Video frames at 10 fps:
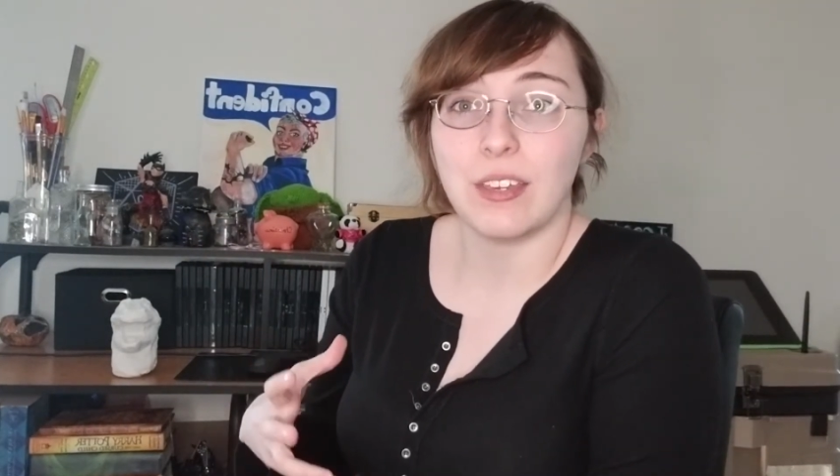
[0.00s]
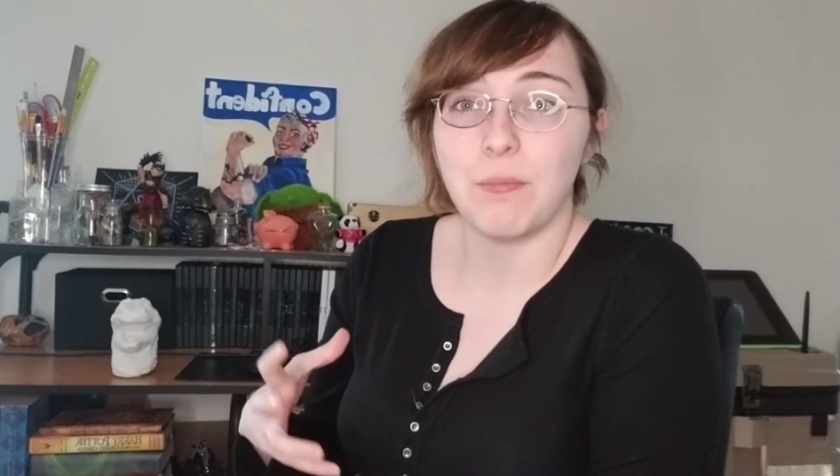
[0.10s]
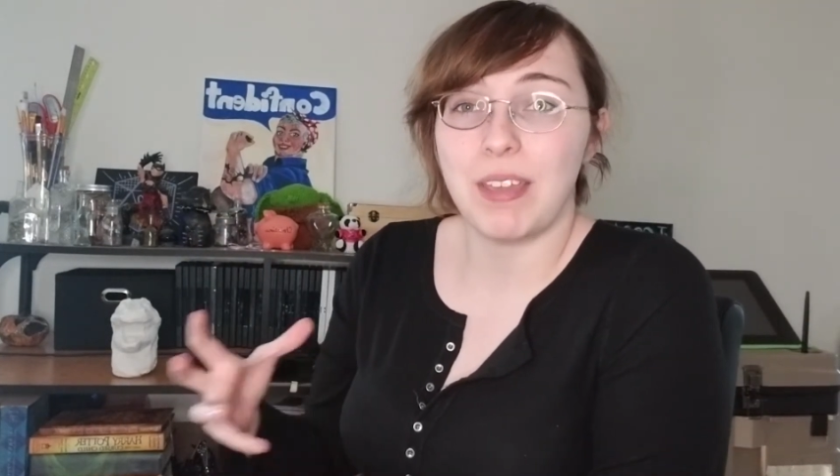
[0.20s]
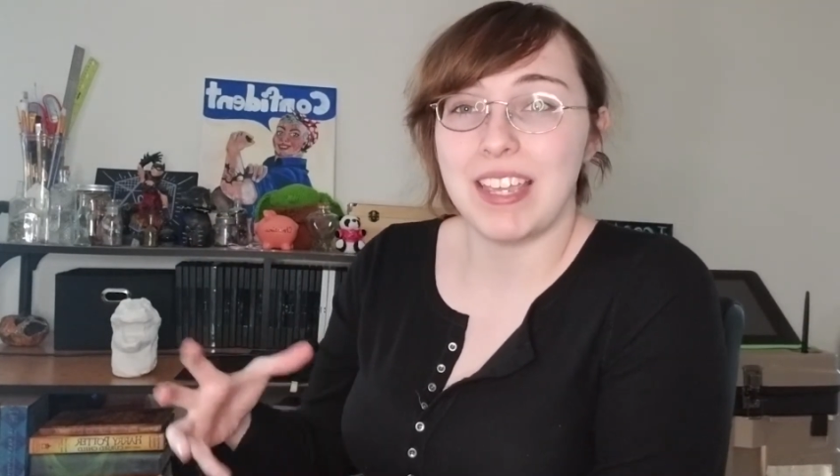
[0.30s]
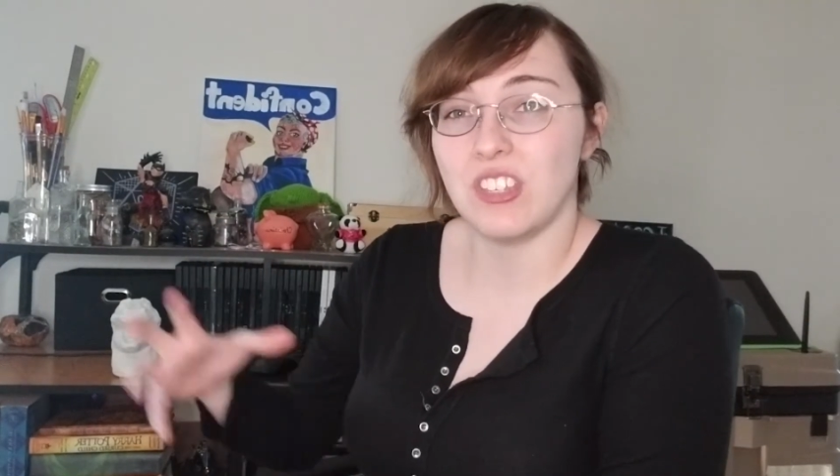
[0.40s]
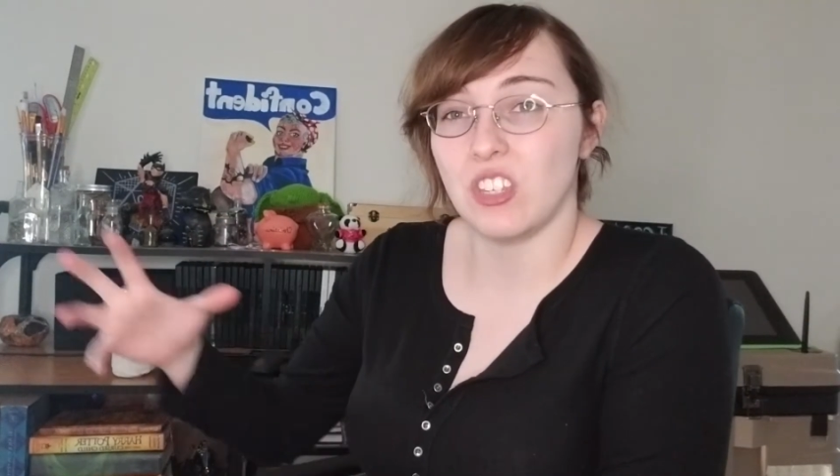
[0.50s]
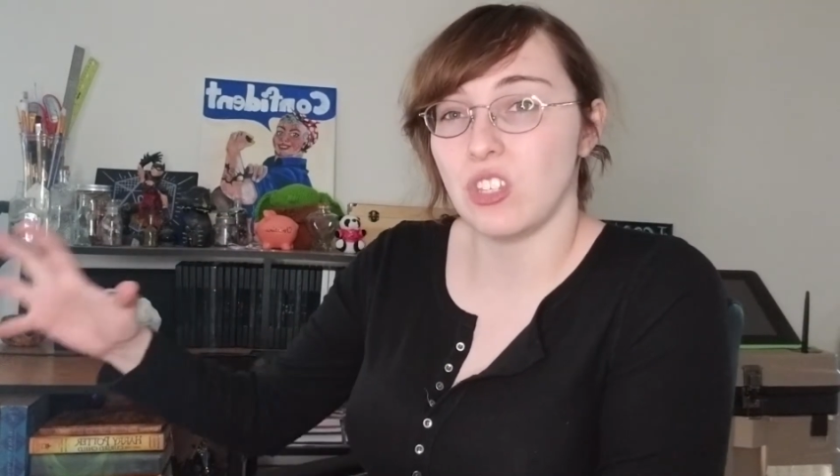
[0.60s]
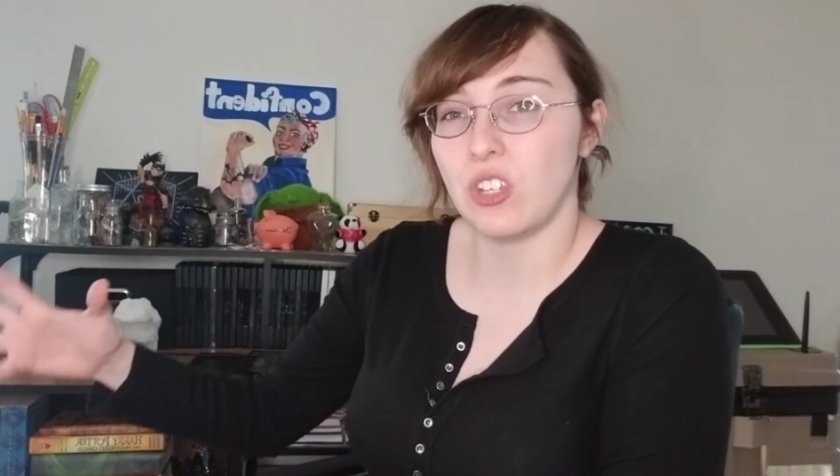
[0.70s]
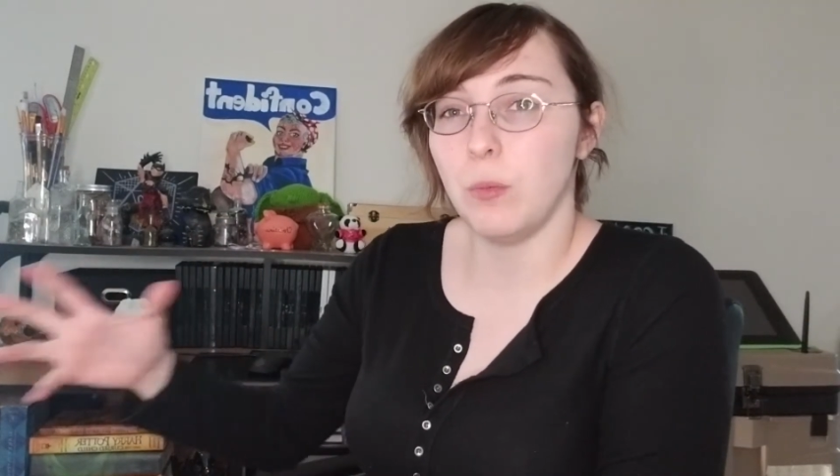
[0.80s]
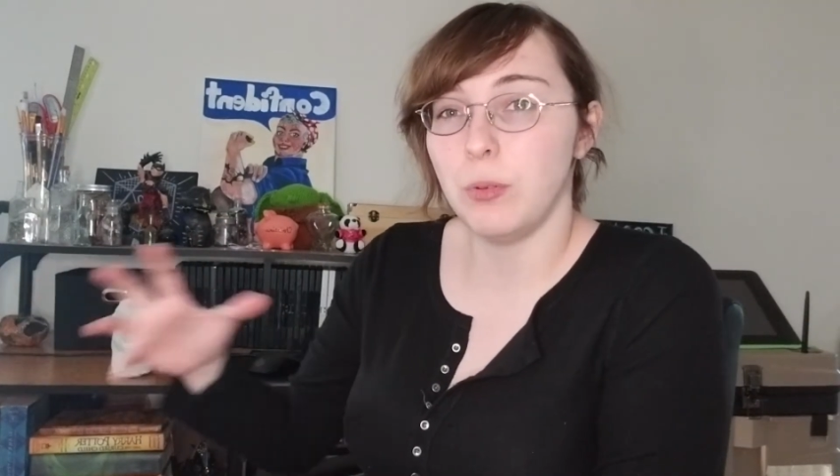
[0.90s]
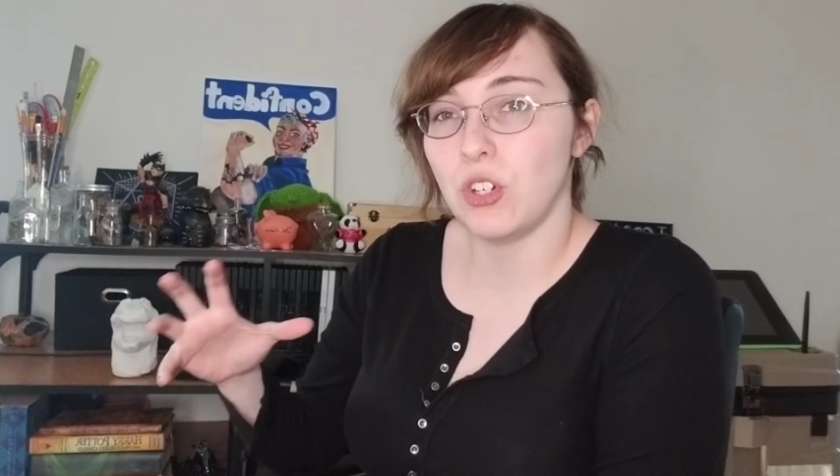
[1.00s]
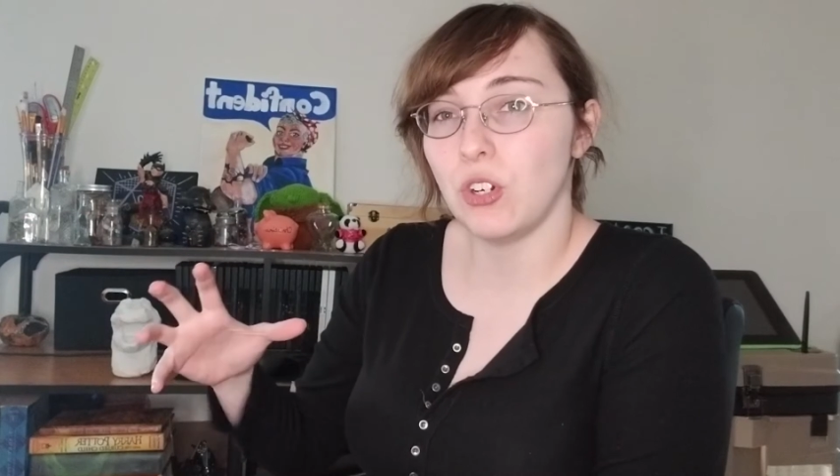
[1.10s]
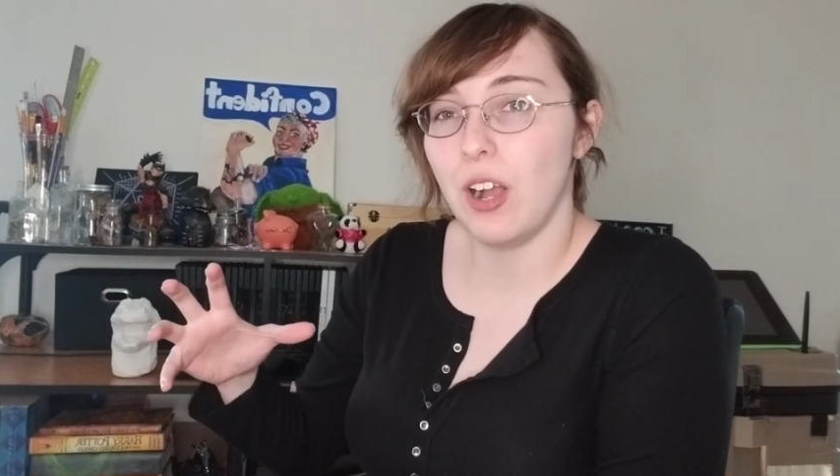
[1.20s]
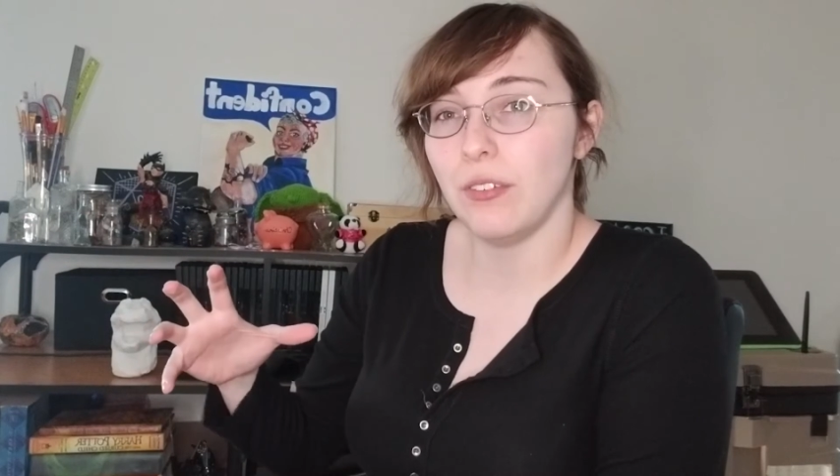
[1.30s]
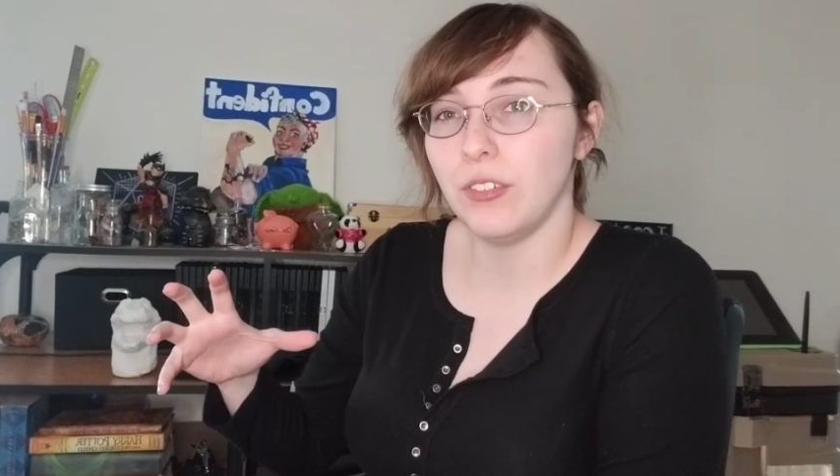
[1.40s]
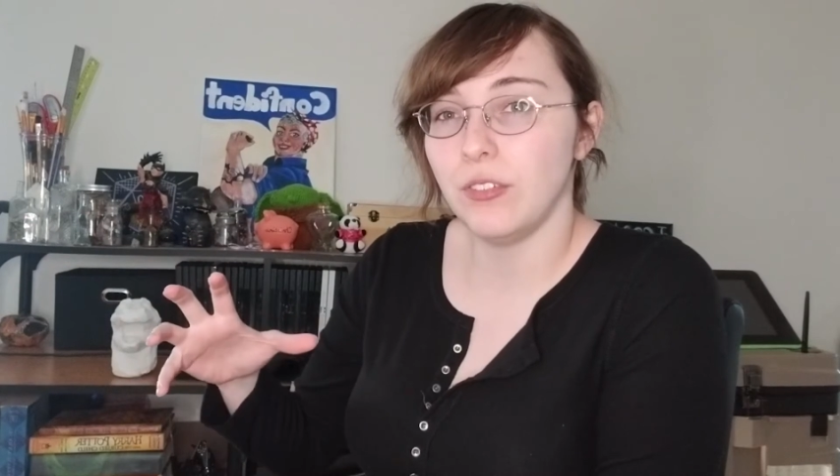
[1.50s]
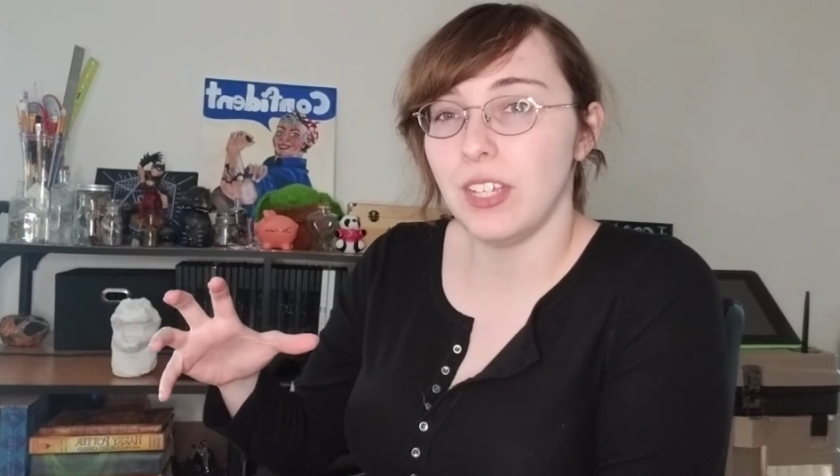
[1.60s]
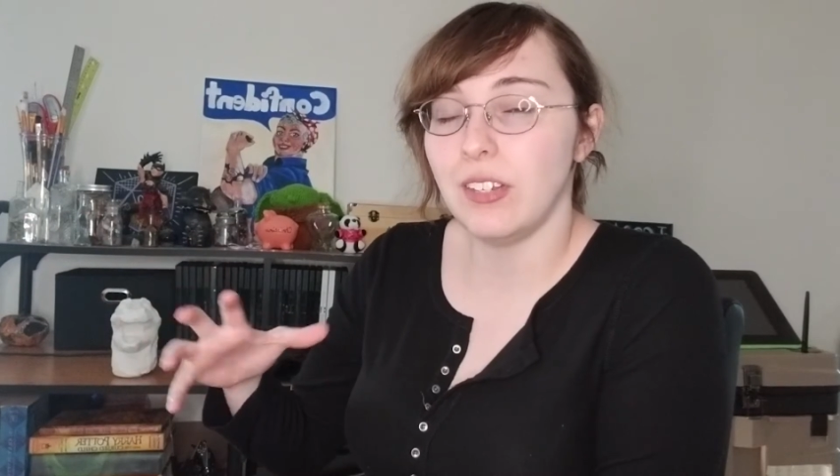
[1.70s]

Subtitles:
can base a sculpture off of it.